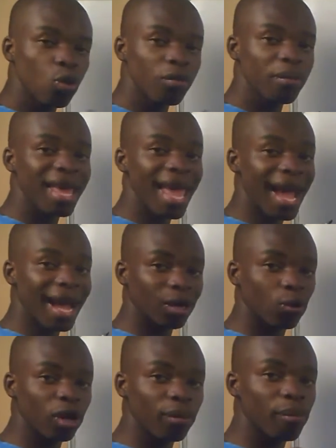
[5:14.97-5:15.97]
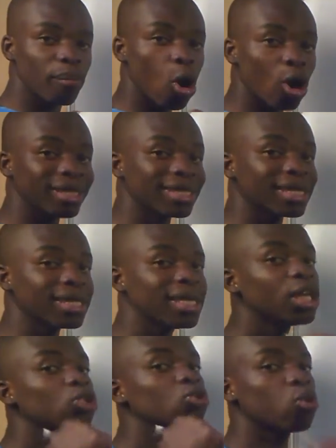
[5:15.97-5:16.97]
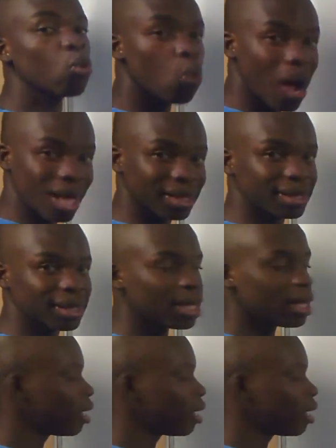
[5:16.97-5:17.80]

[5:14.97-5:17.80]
will be pointing towards